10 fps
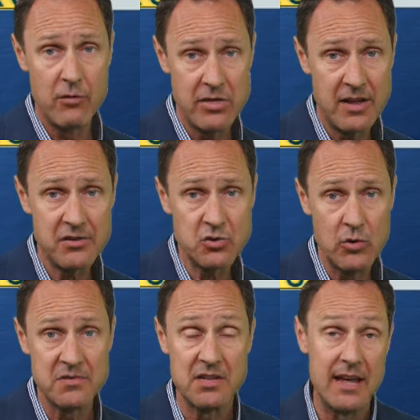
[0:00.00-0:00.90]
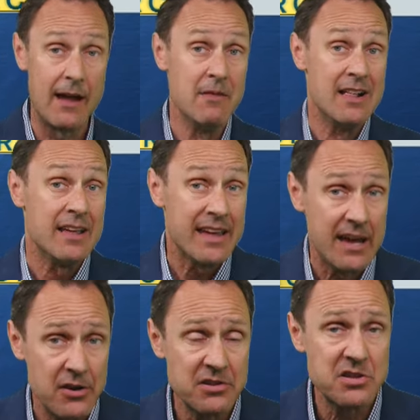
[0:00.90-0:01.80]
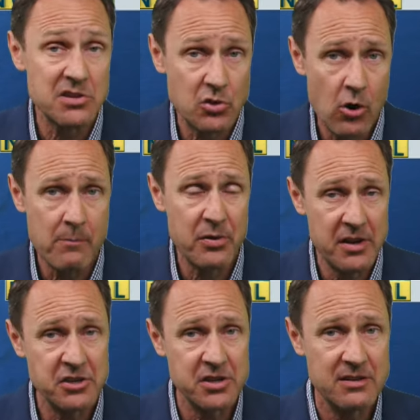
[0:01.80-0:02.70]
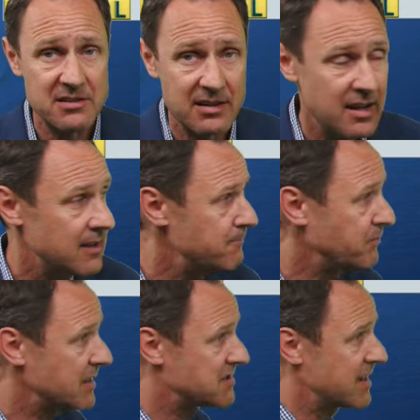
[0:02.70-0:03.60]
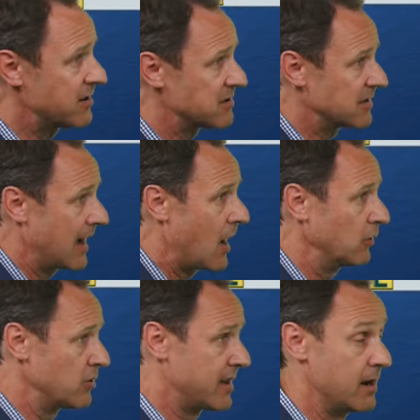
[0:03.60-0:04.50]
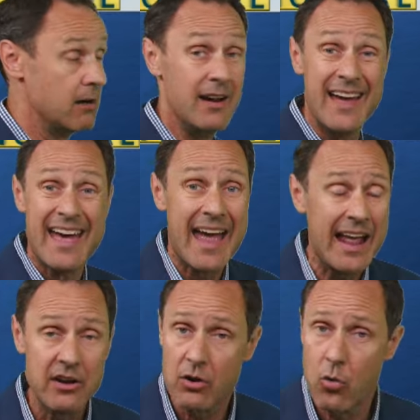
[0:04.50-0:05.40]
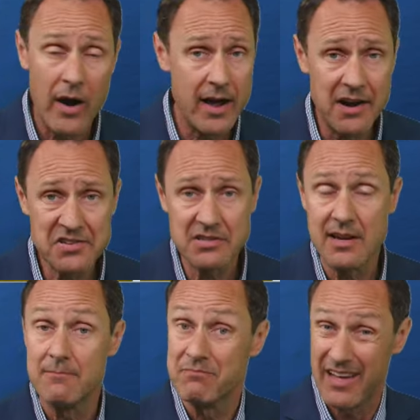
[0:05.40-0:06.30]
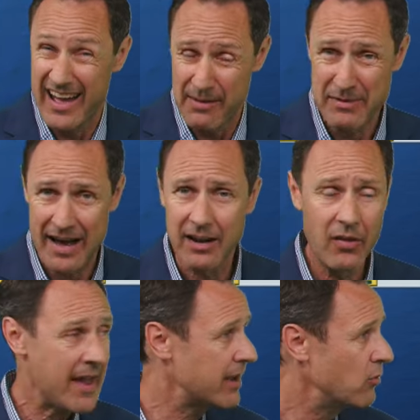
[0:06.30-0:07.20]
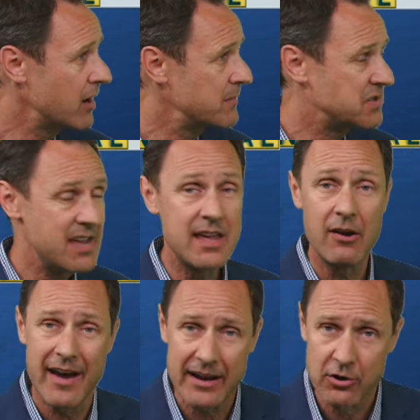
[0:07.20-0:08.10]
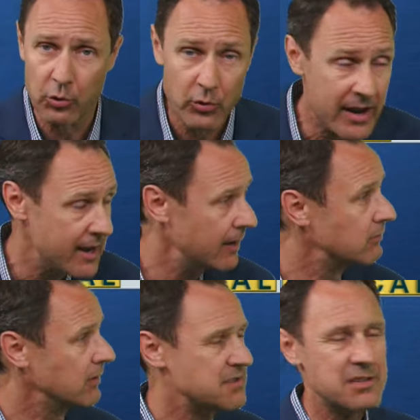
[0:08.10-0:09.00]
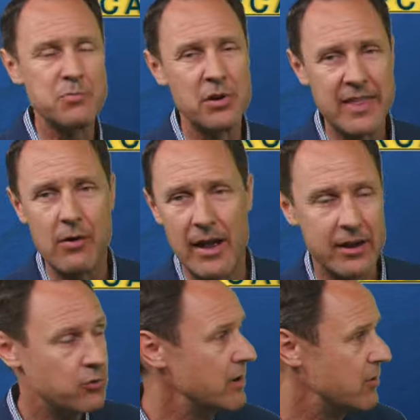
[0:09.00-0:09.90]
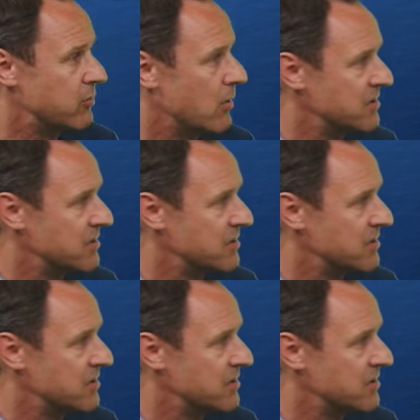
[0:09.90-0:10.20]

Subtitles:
for thunderstorms today. Here's the Storm Predictions Center's outlook here. And quite honestly, I'm kind of liking what I'm seeing here. I agree. Let's just put it that way. I agree with what